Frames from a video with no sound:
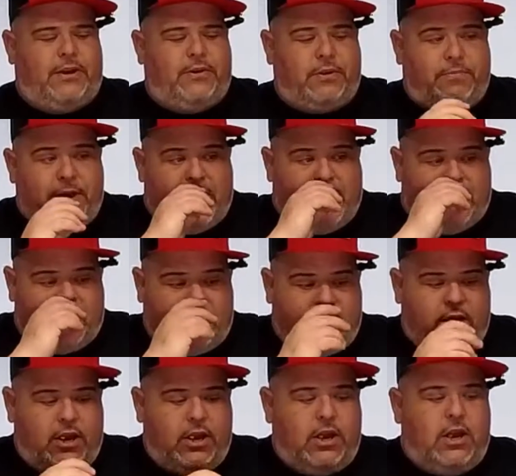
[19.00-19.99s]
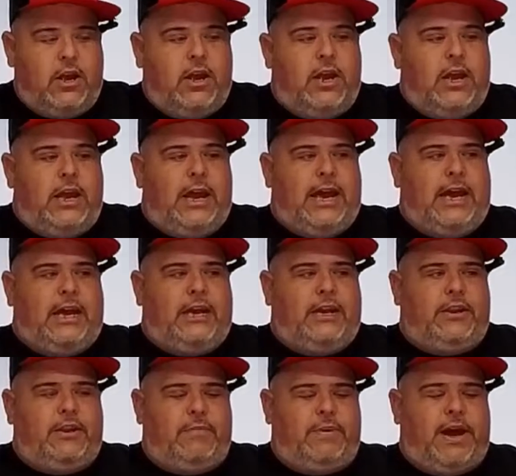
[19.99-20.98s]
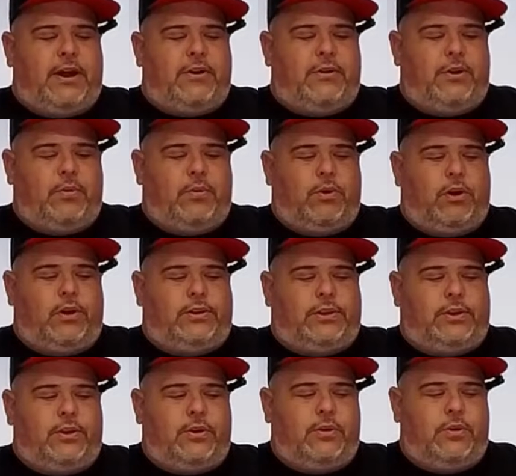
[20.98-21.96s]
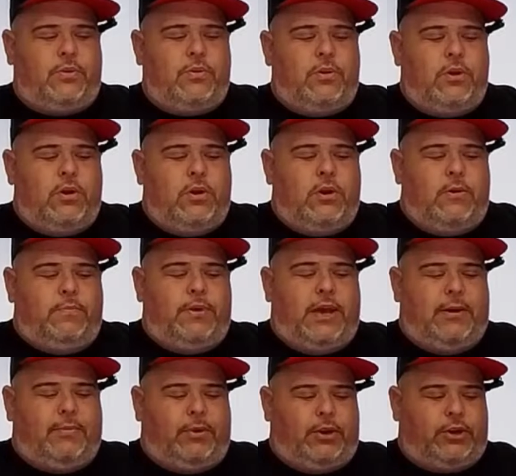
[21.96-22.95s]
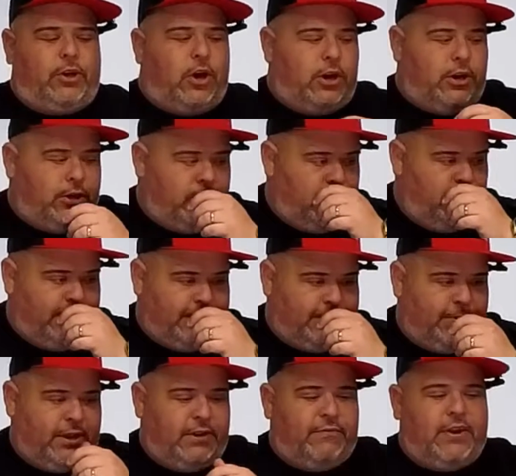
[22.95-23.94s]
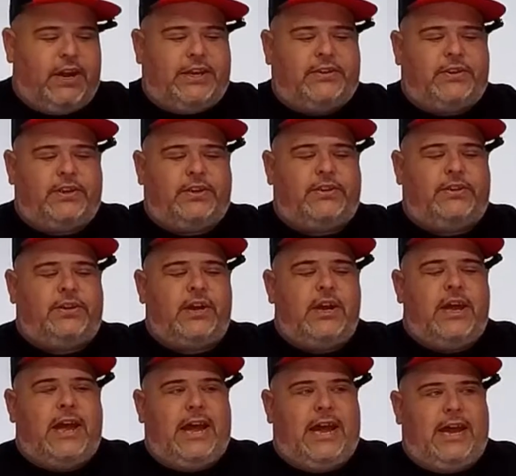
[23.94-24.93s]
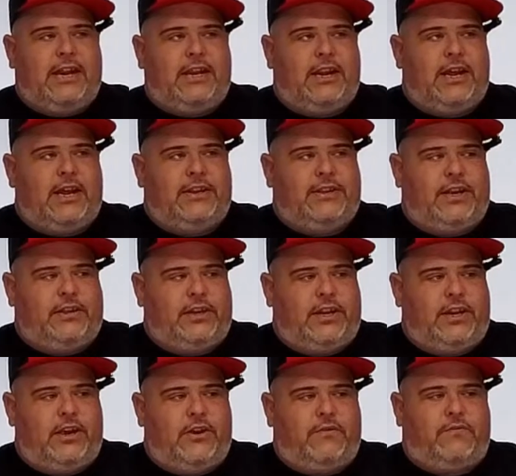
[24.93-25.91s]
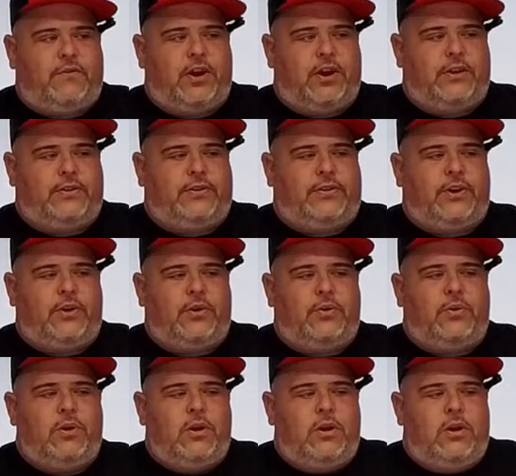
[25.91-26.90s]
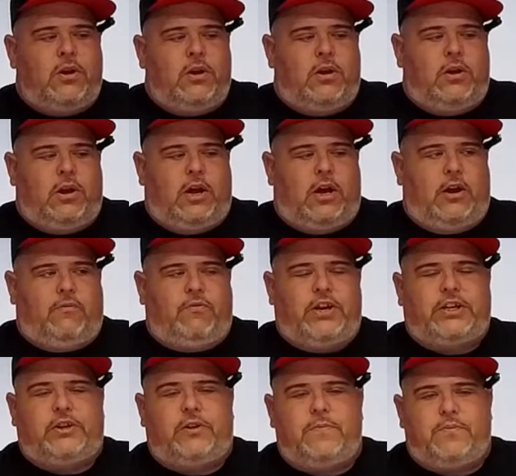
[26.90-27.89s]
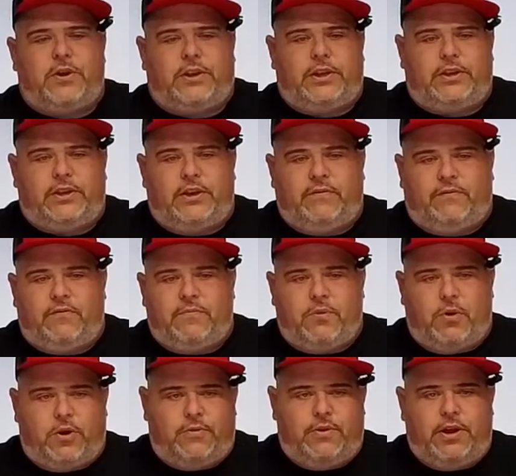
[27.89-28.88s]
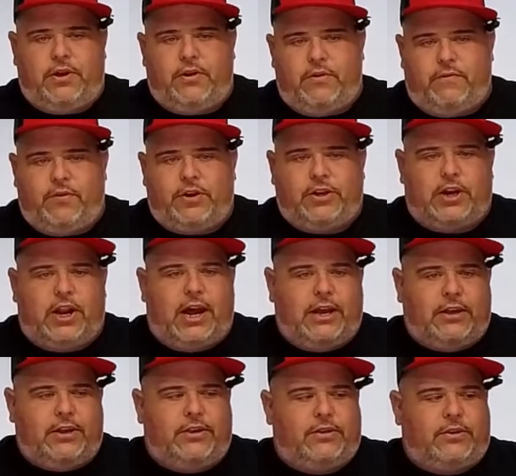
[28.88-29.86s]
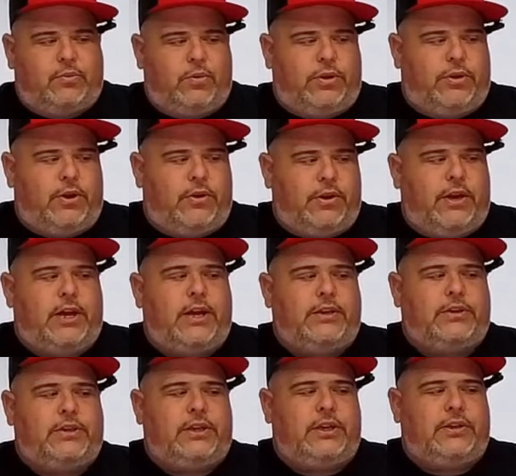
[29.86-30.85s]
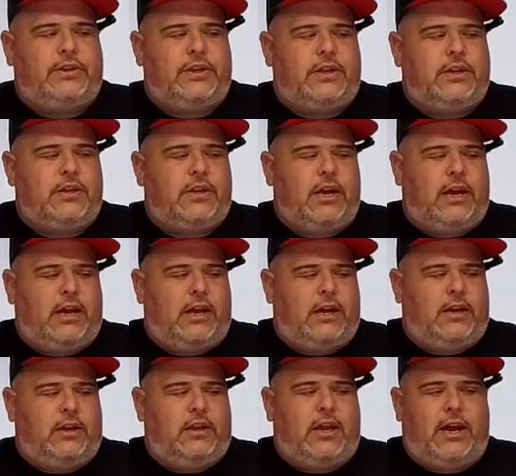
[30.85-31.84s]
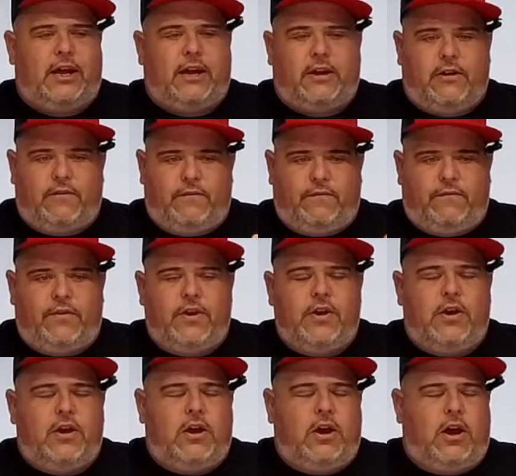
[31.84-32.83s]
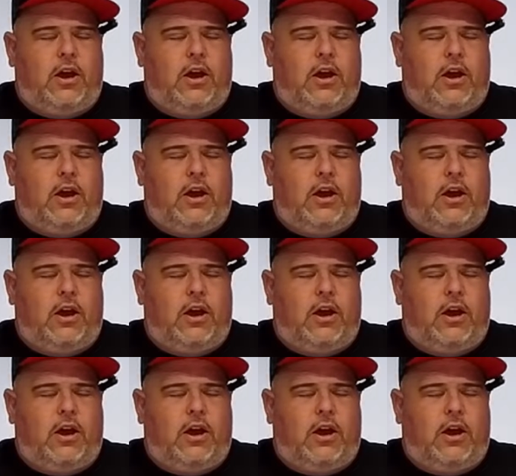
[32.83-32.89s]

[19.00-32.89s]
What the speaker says: like a battery pack. And the battery will also be able to charge USB devices, and it has LED on the front. So originally brought these in for Puerto Rico and Virgin Islands with hurricane season and lack of